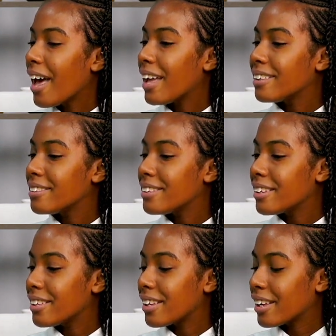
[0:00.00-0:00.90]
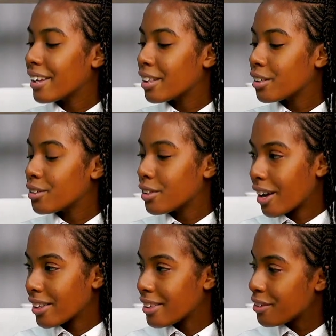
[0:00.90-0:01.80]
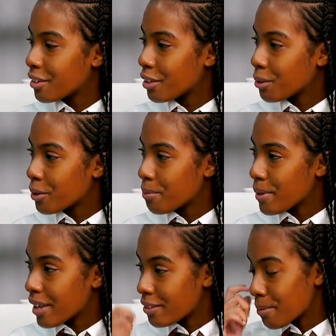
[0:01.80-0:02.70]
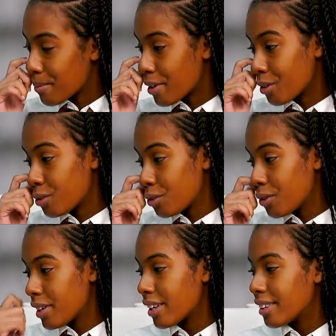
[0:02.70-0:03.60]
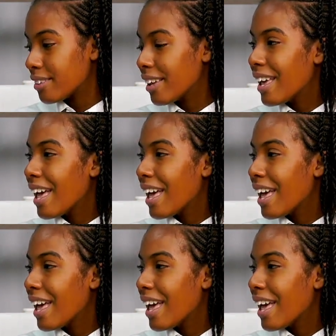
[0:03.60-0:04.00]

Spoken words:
and did like a little audition with me and some other students,